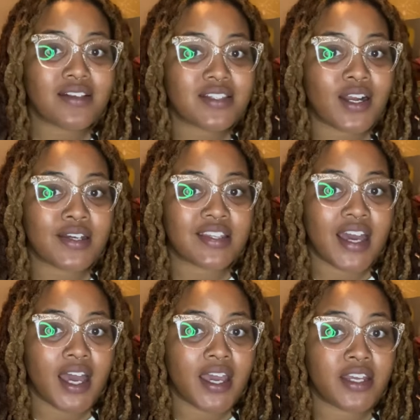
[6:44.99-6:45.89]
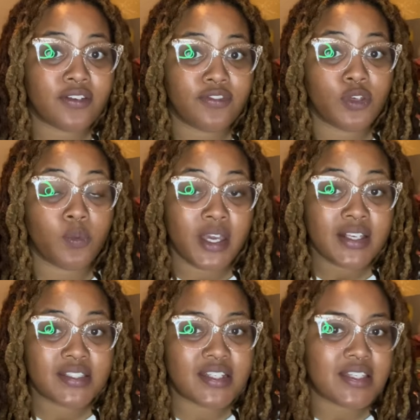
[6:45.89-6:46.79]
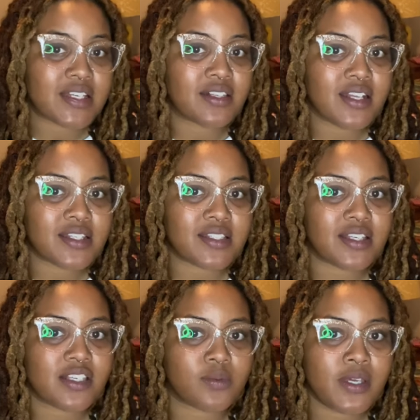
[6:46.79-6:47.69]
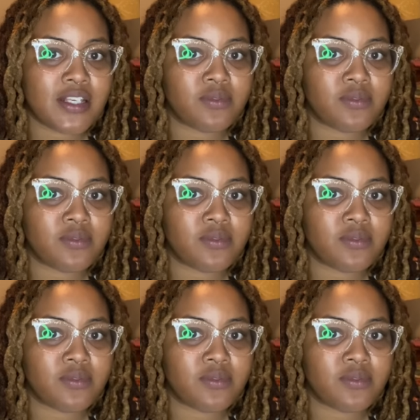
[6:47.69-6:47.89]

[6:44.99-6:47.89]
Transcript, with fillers: I'll start that in a few weeks. Since the cleanse is six weeks,